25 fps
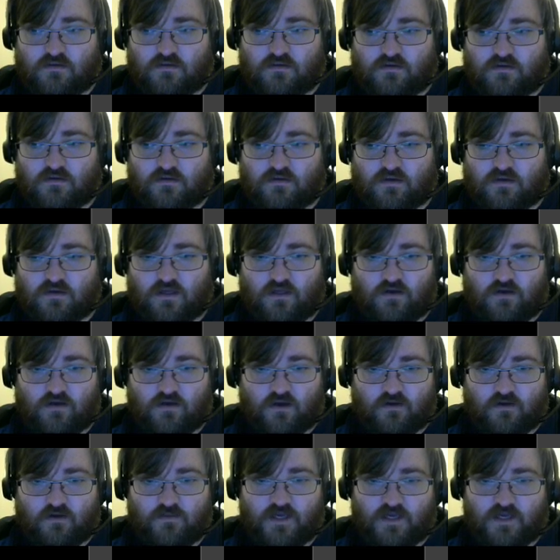Can you hear
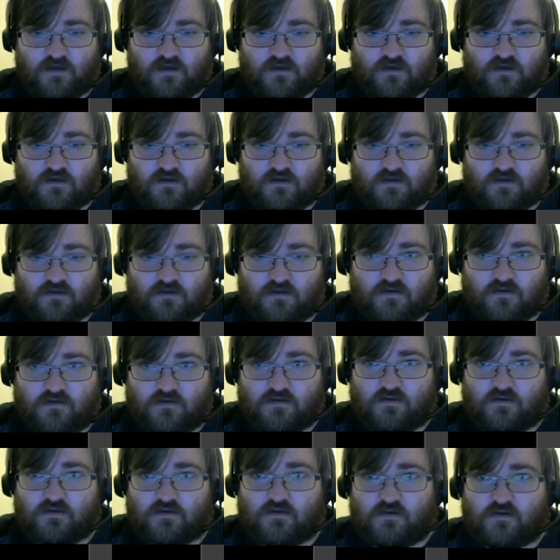me?
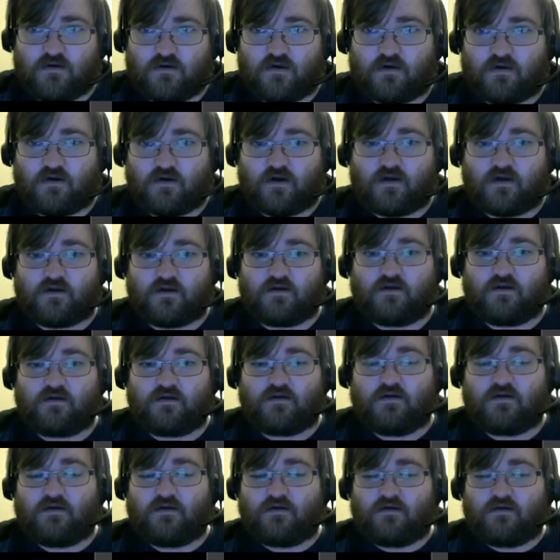Alright.
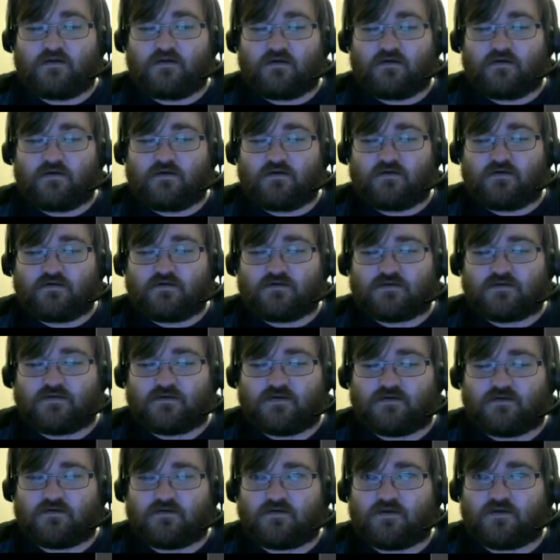
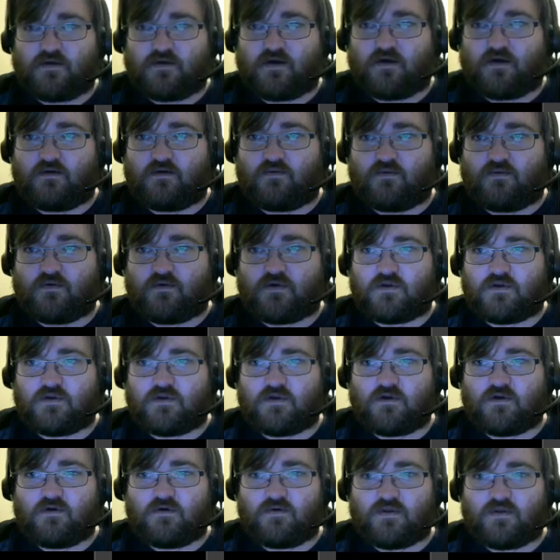So, yeah, we're going to
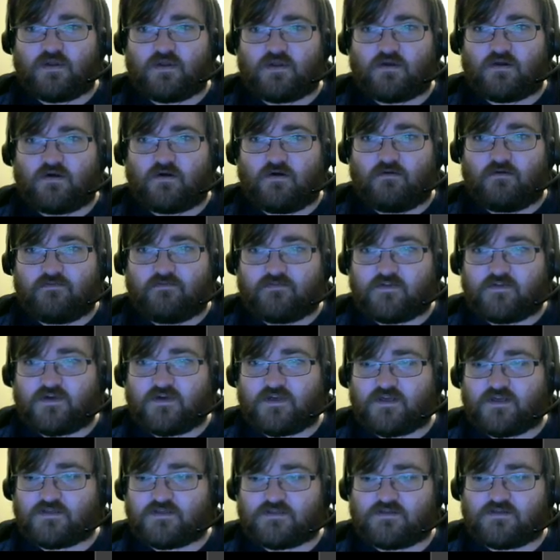go with it. Hopefully it
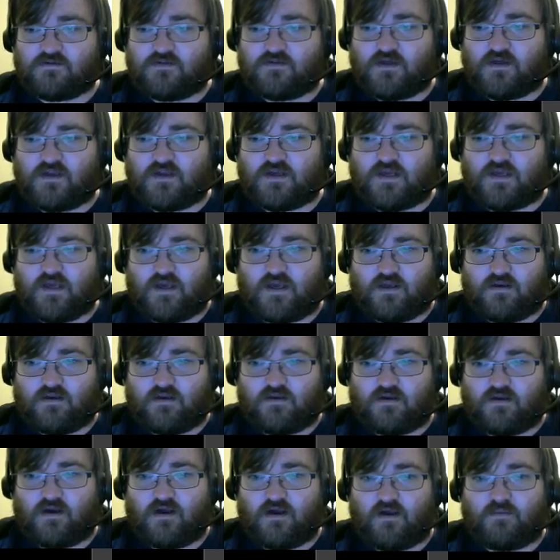doesn't do that again.
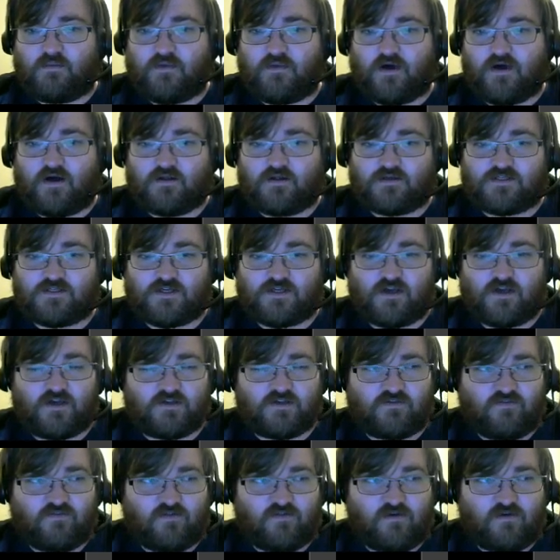I apologize
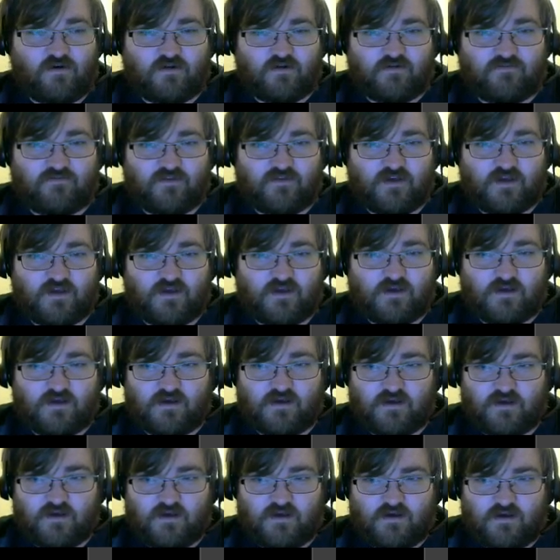for all of the
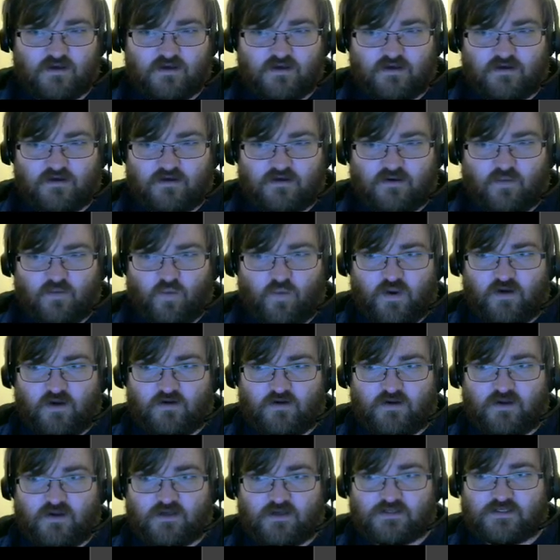
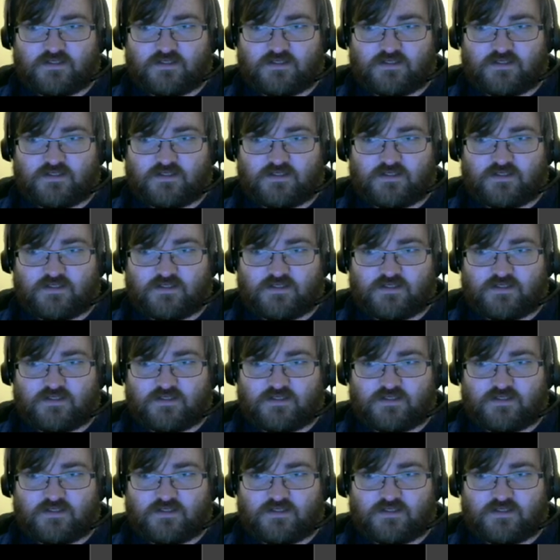weirdness.